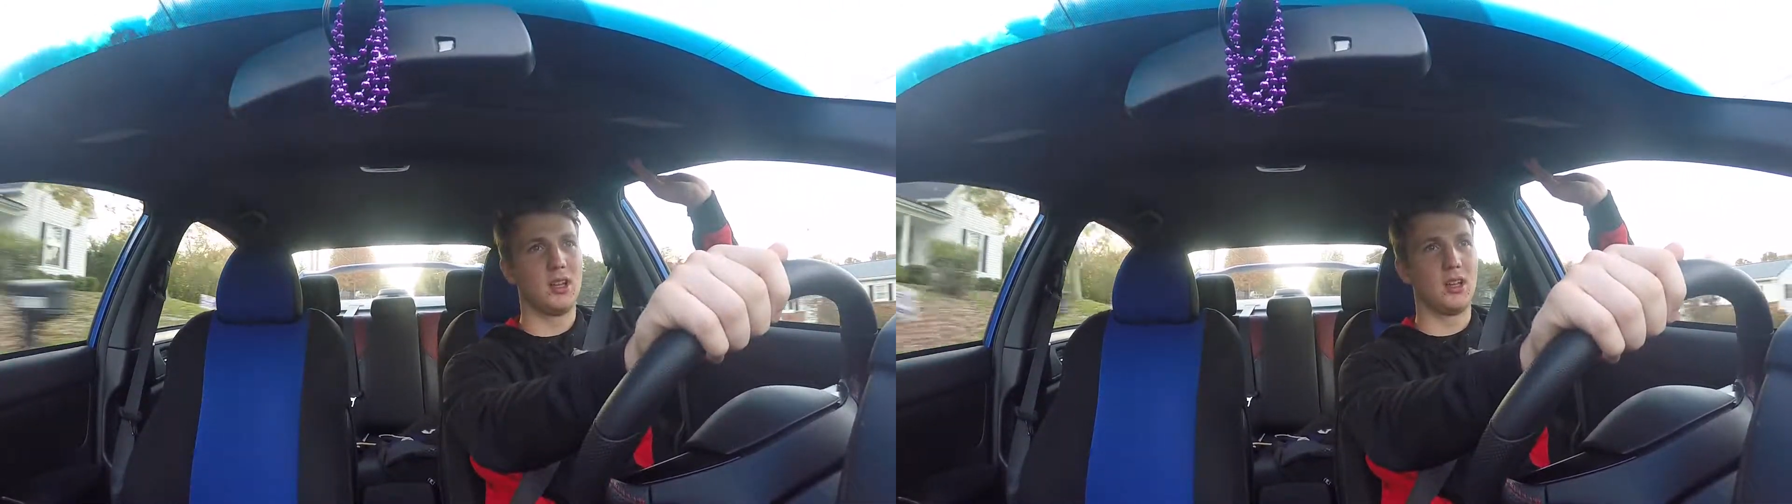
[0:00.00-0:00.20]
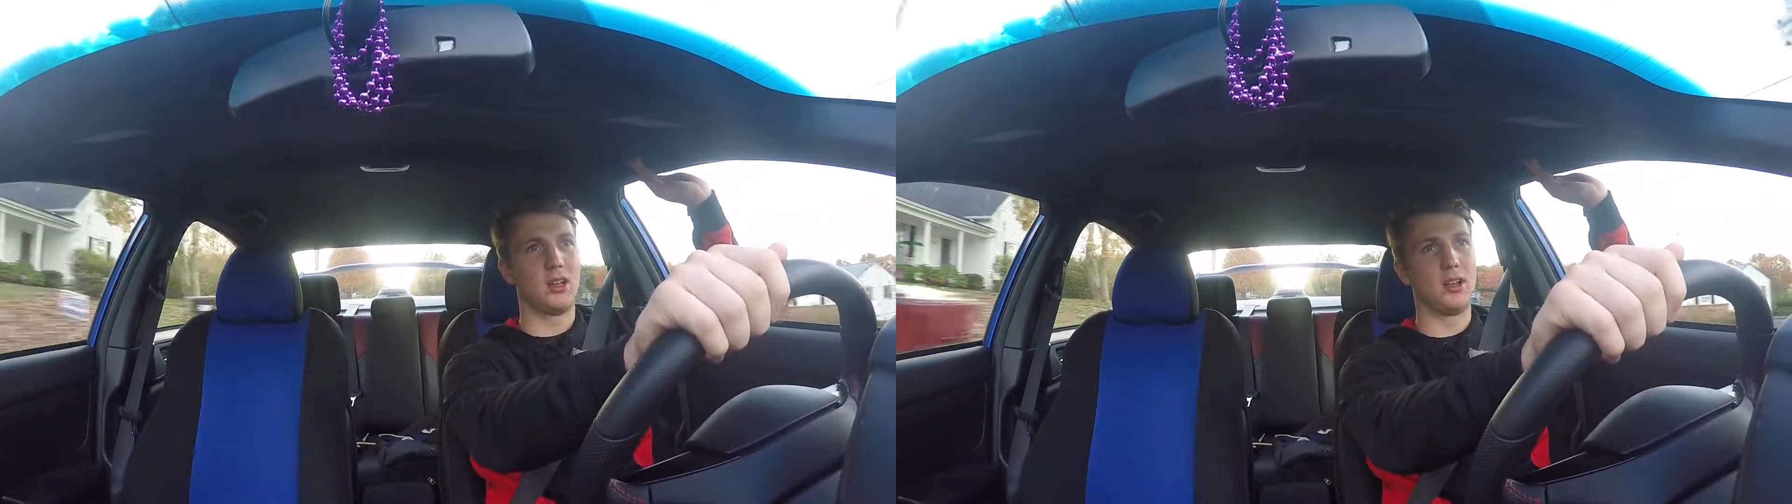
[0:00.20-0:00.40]

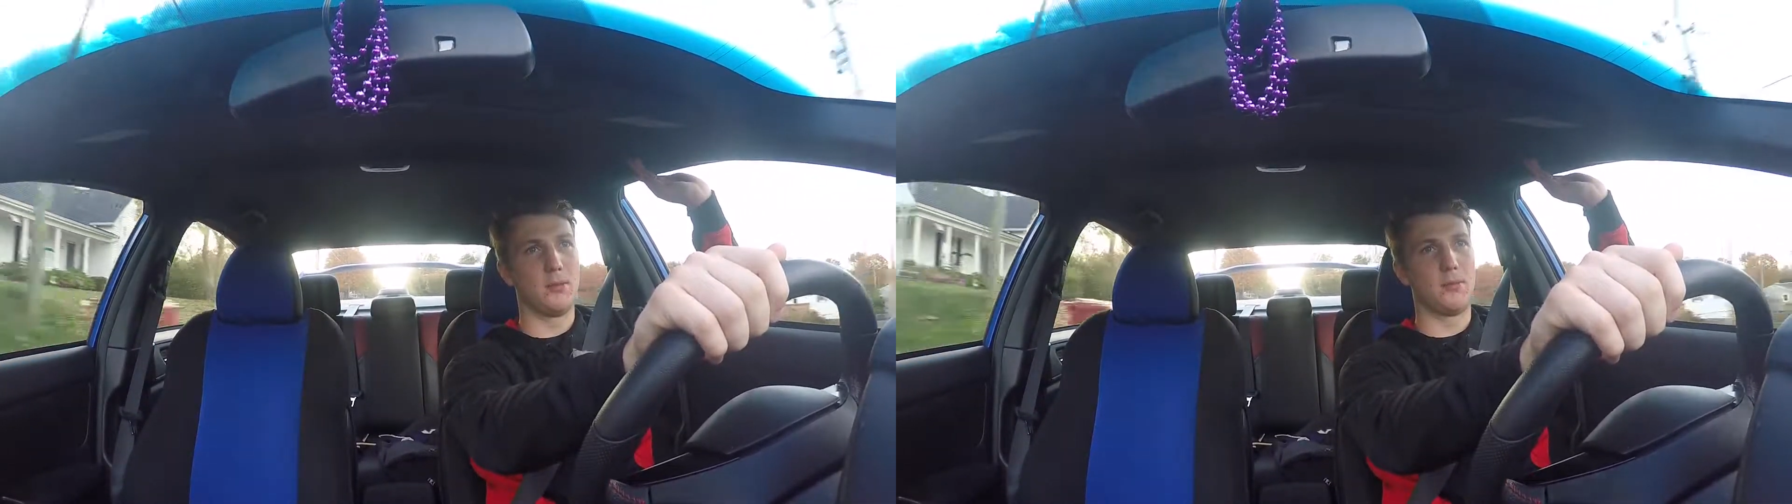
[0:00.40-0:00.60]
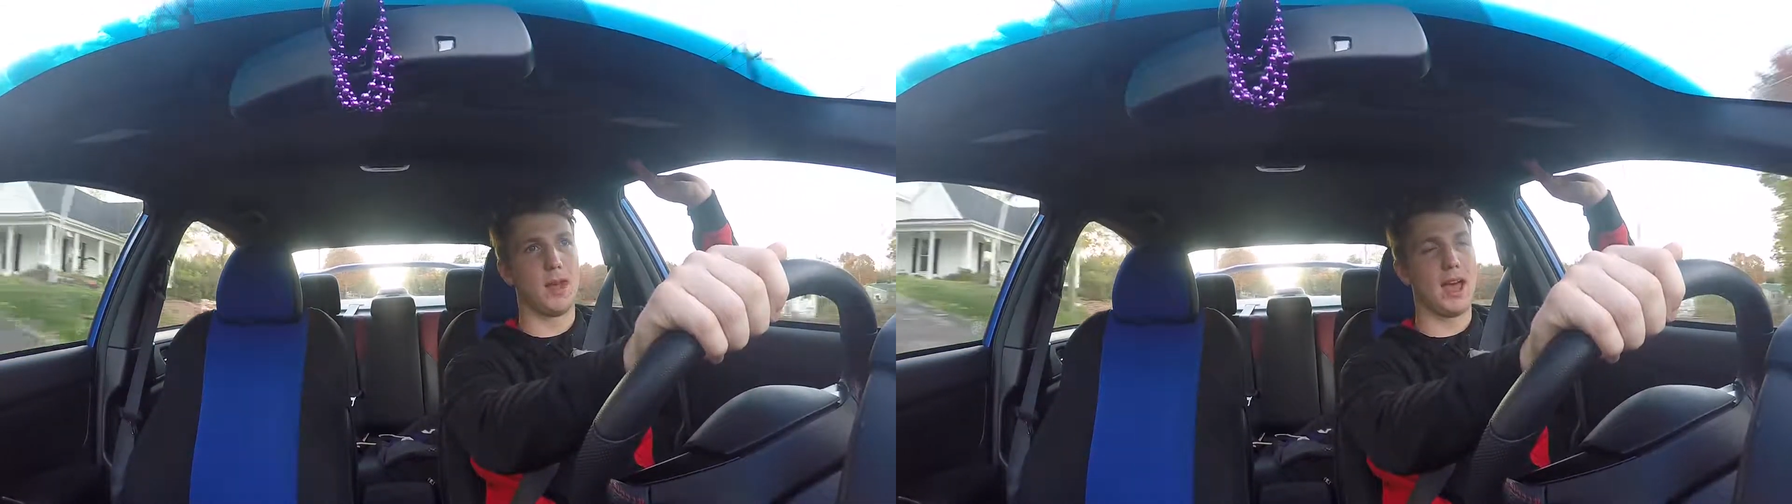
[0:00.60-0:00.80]

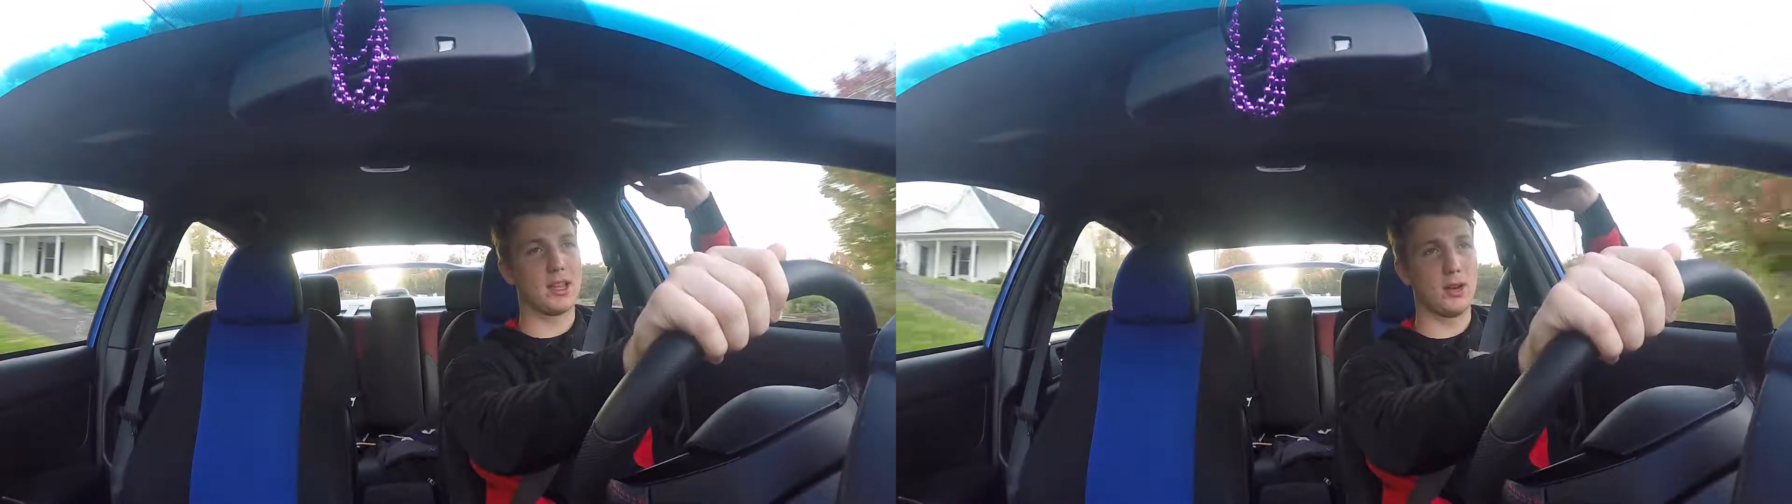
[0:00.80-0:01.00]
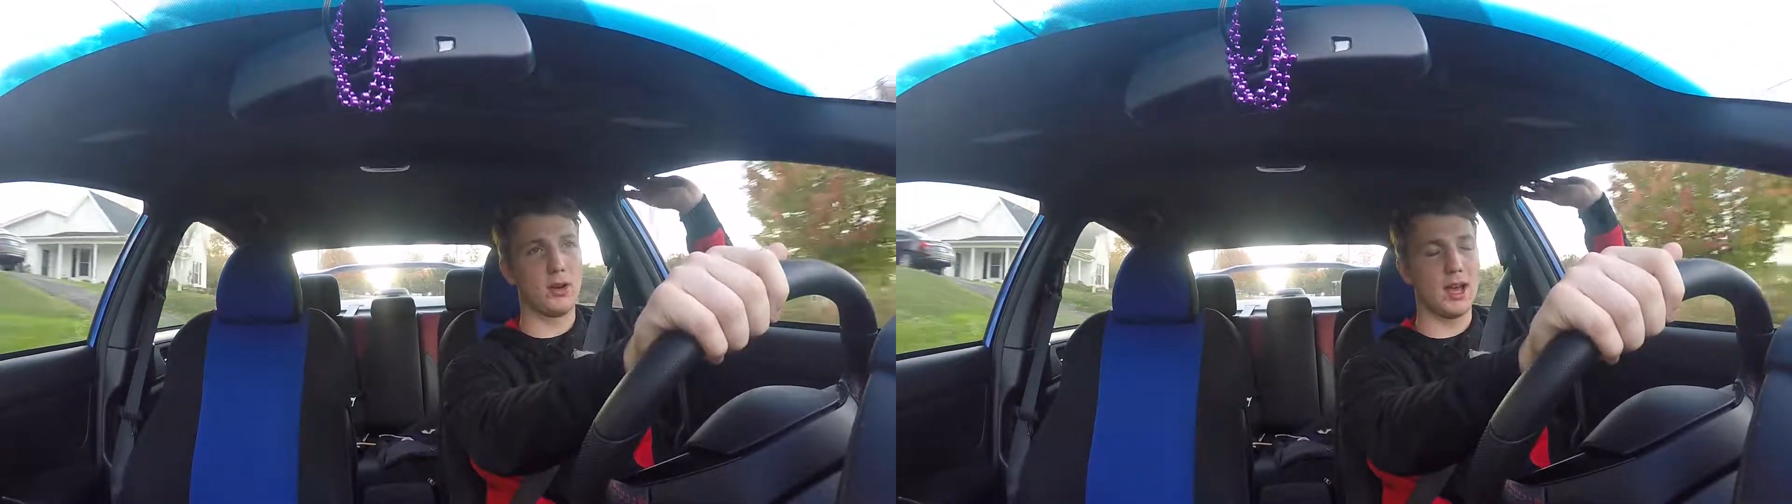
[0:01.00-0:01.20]
Um,
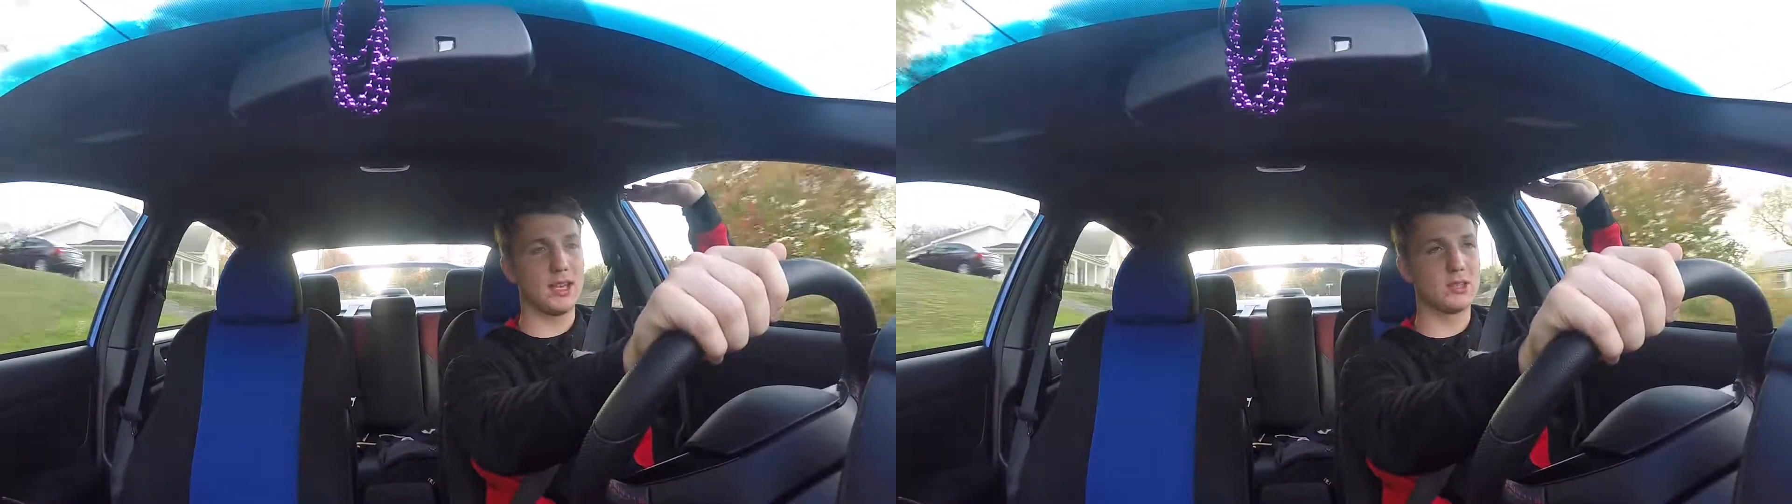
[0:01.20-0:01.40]
I go to high